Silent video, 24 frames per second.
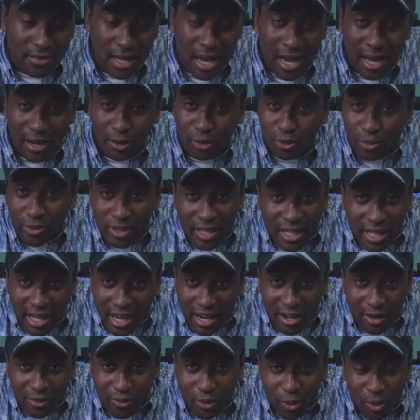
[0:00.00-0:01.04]
I don't really
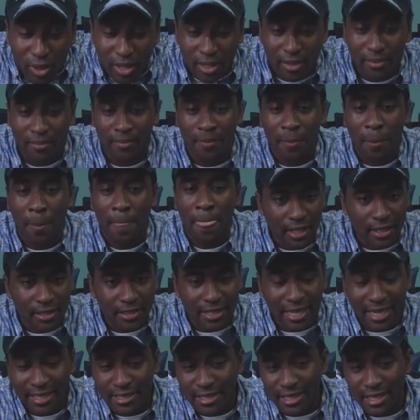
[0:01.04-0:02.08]
care for it.
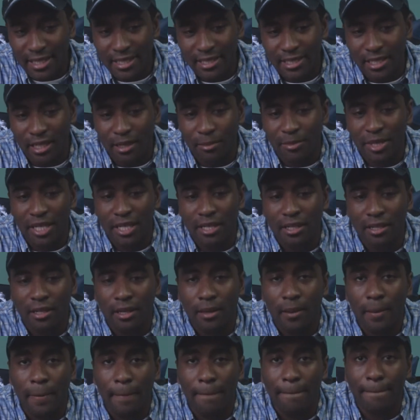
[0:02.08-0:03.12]
Next thing is gonna be
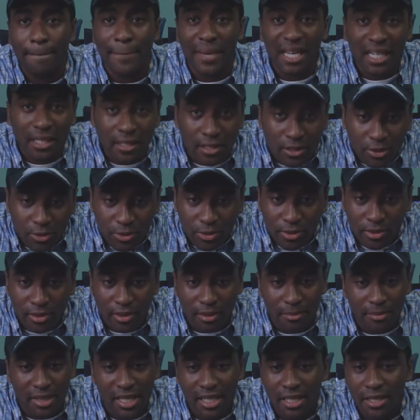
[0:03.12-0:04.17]
menu.
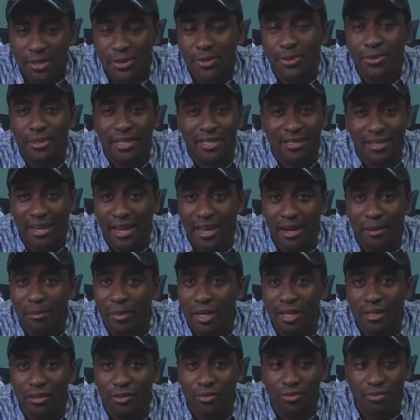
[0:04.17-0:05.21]
The menu is Canon
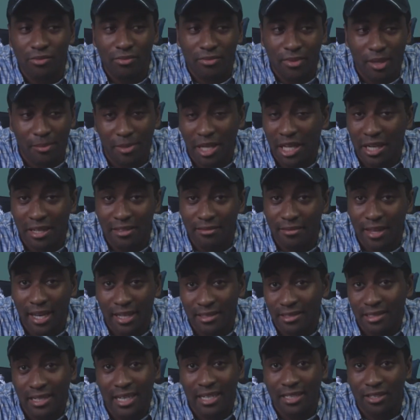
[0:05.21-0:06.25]
menu. I mean,
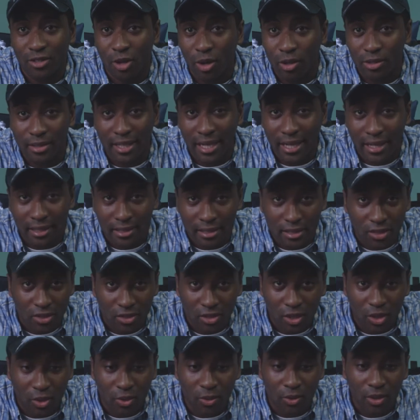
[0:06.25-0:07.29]
that's yes all day.
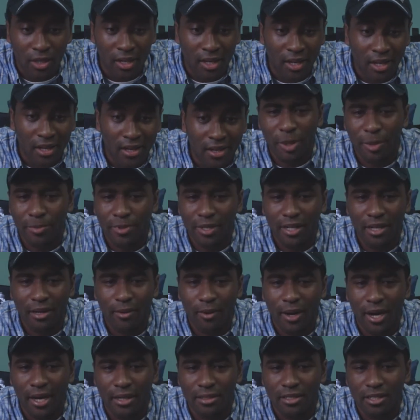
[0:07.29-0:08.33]
So people that I
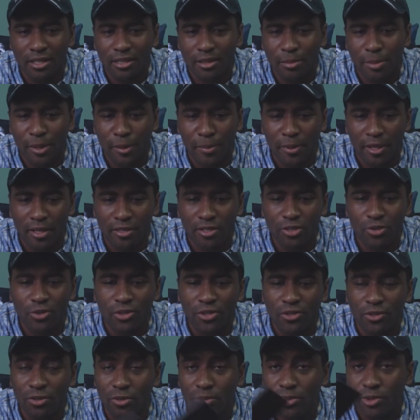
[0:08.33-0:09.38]
watch, other people on
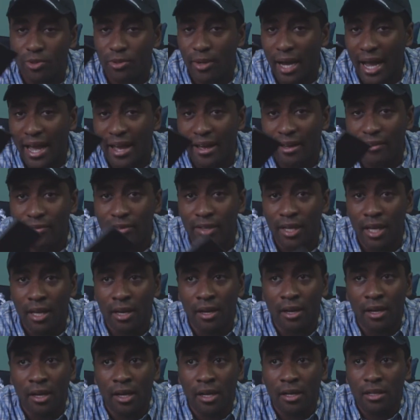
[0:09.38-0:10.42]
YouTube who have
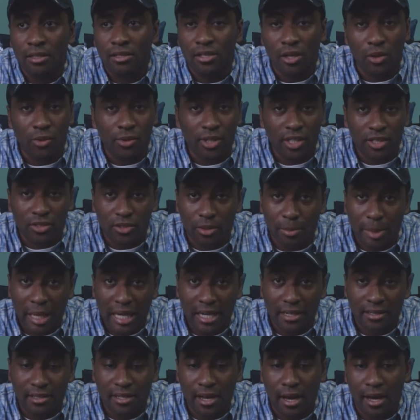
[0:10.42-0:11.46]
Sonys or
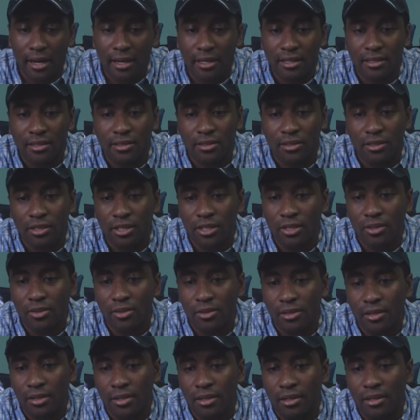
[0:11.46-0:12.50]
Panasonics
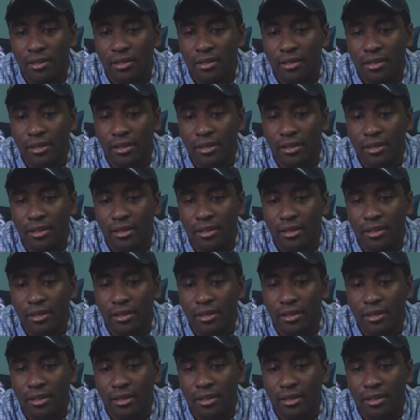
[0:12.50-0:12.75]
or